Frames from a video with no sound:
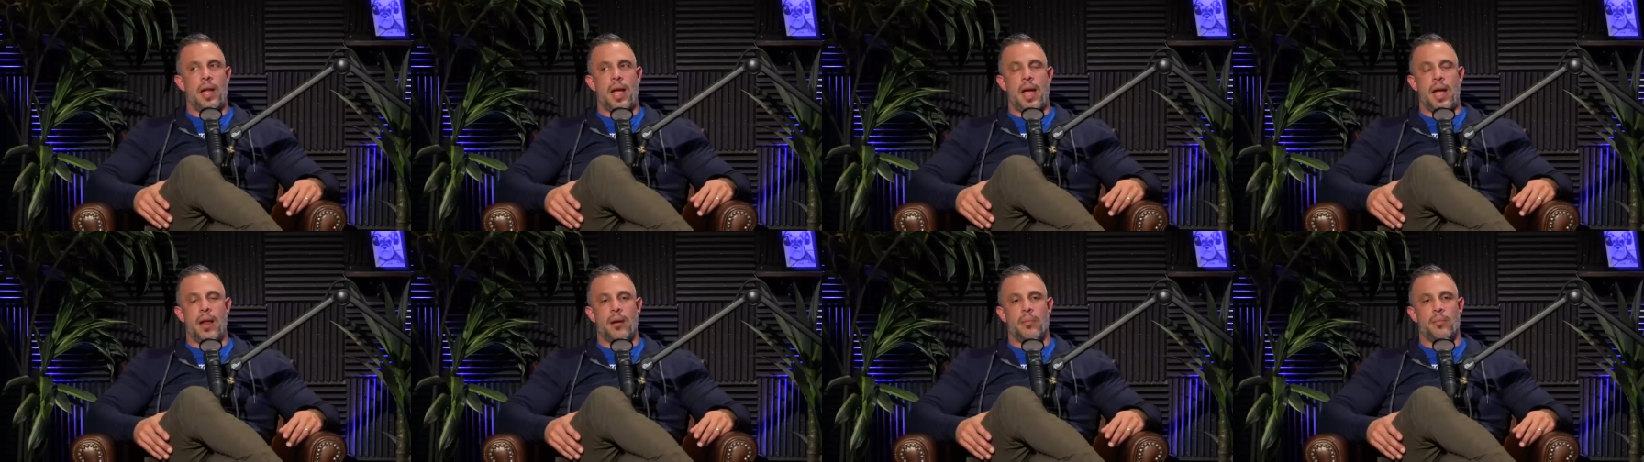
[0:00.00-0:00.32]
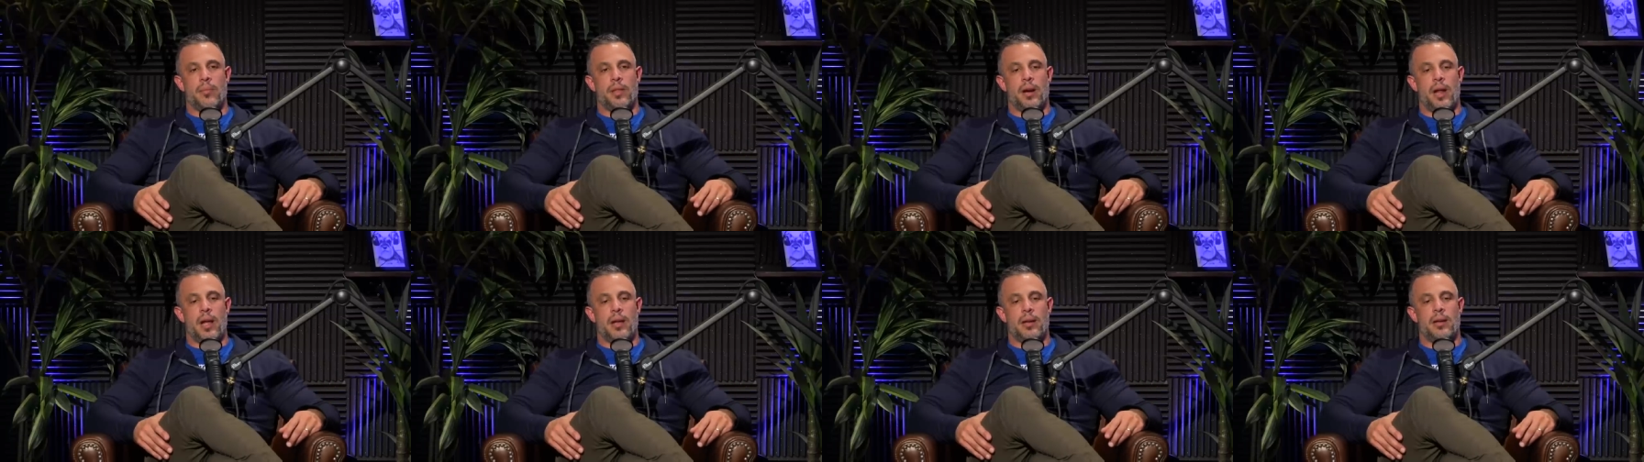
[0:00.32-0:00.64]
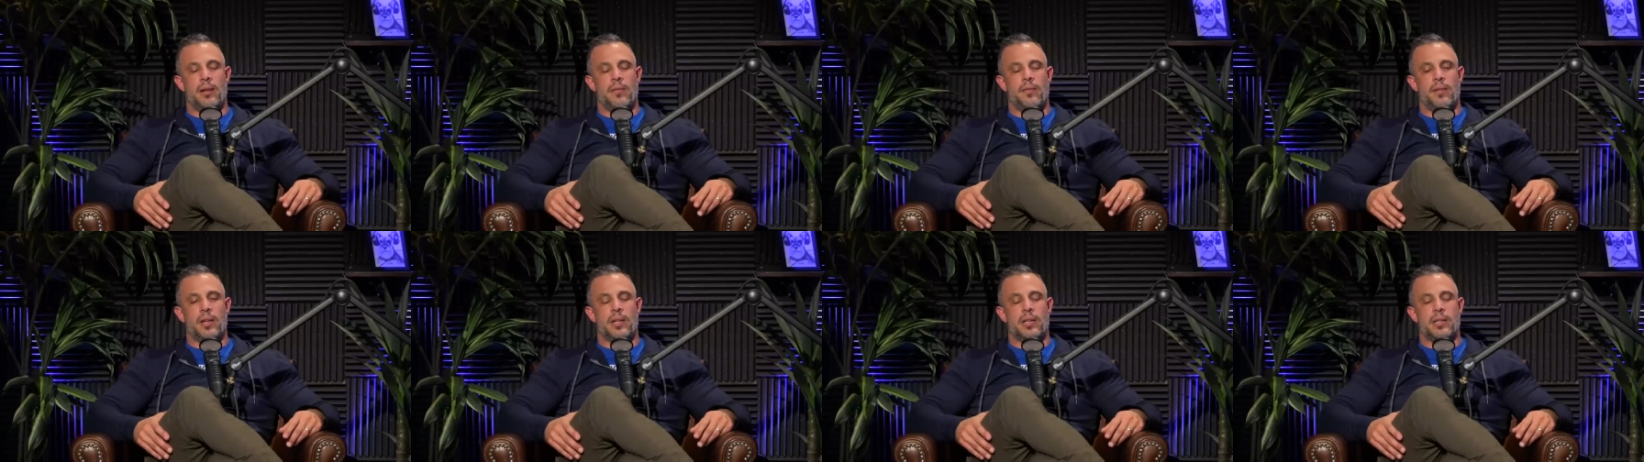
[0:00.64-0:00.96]
Adam, that I
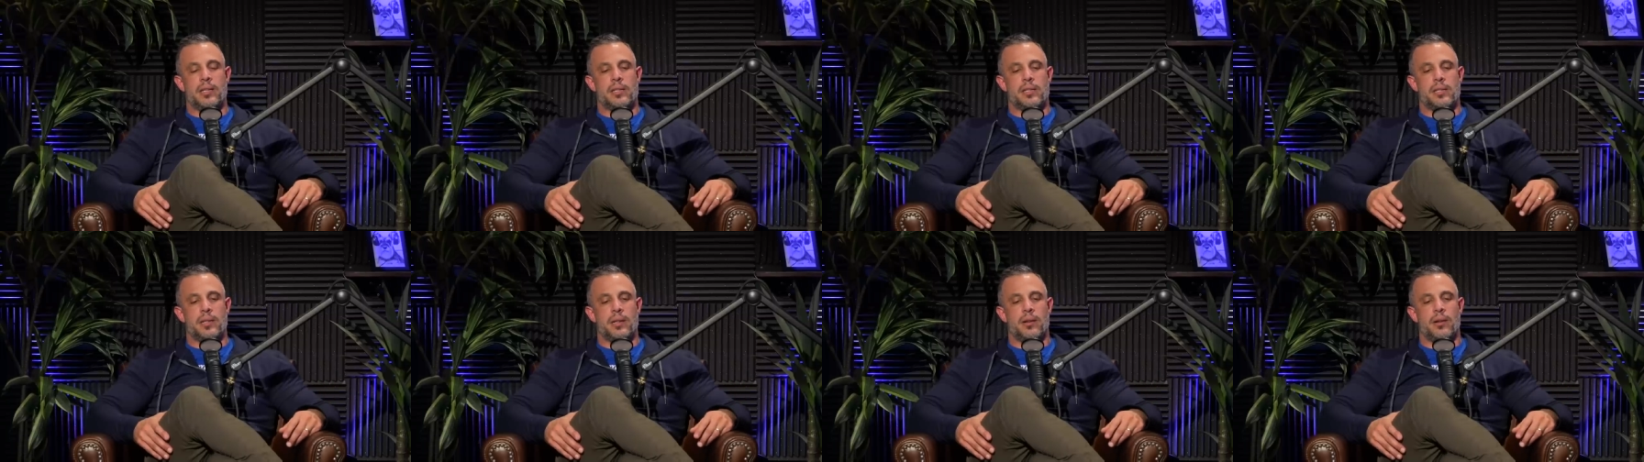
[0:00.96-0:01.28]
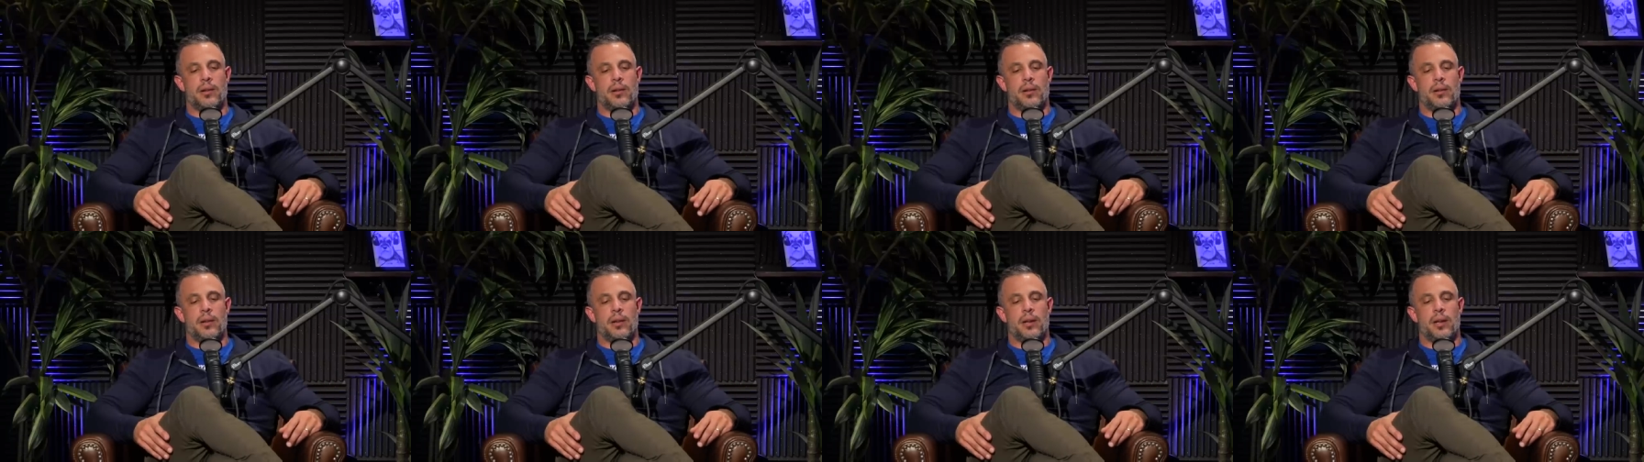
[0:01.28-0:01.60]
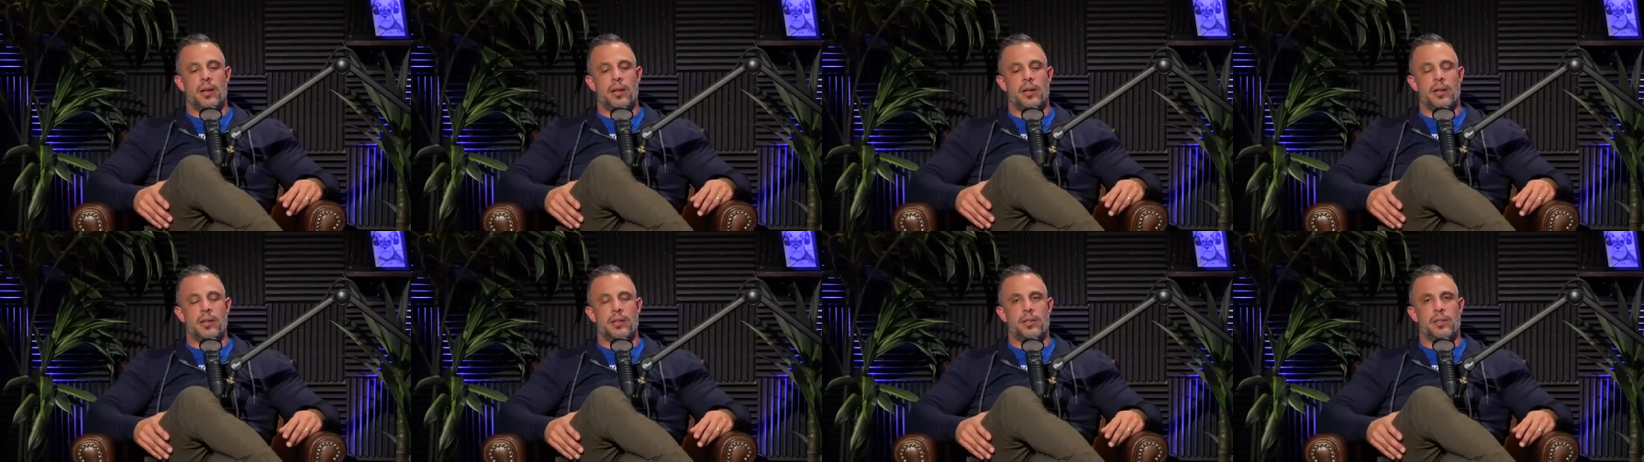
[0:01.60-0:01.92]
didn't even consider
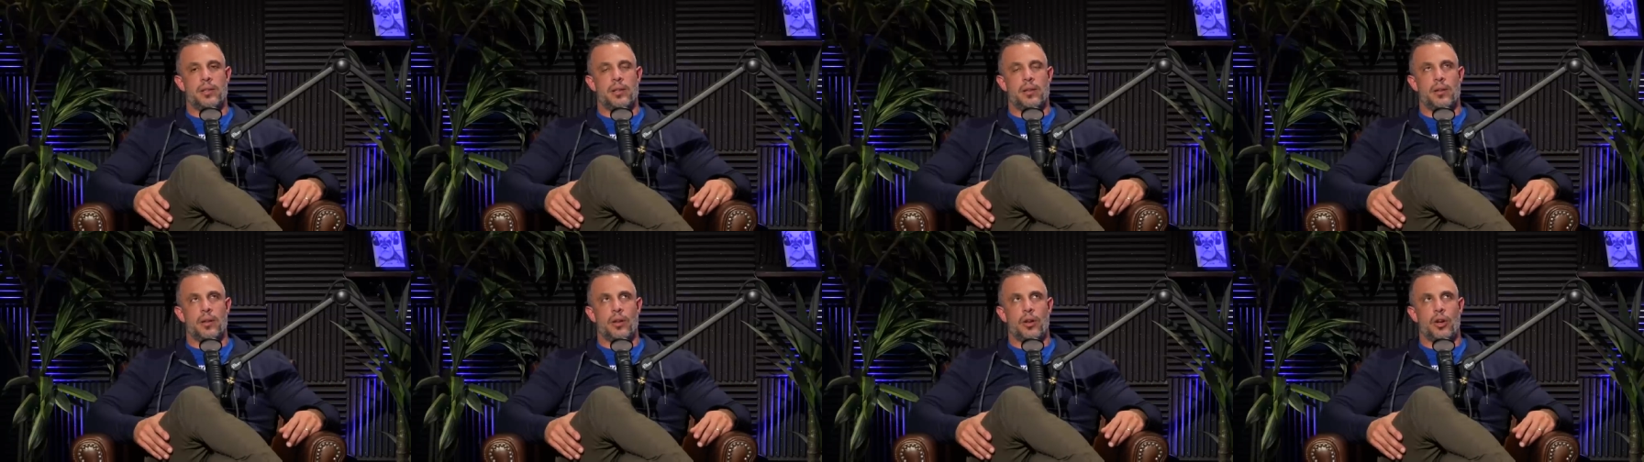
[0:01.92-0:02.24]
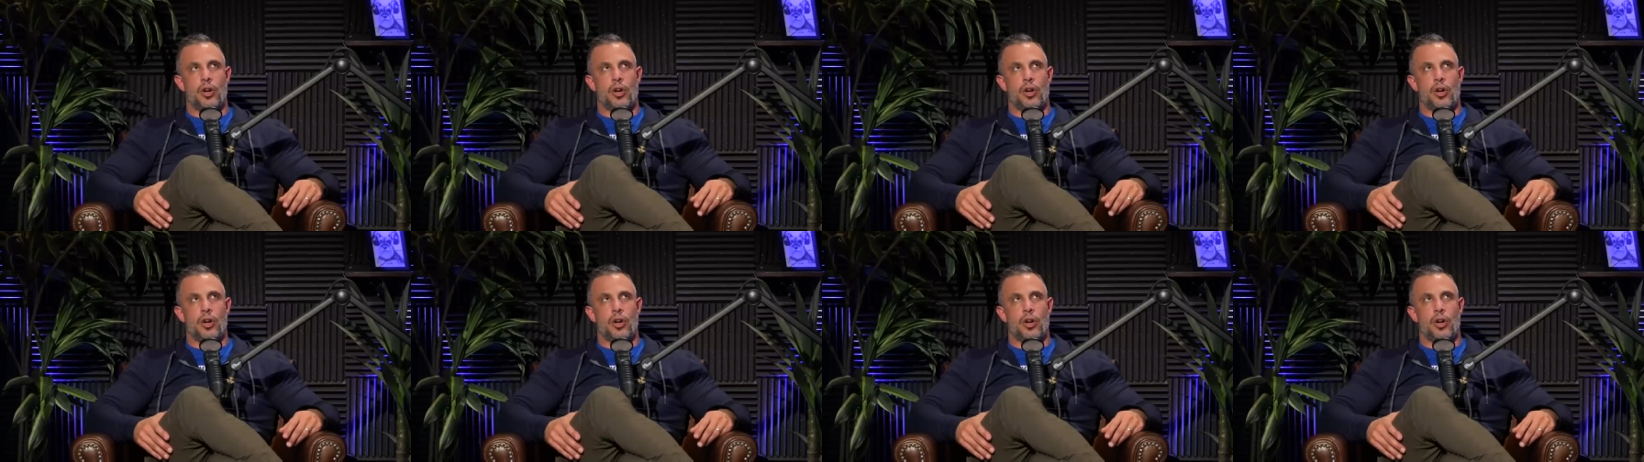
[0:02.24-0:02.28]
is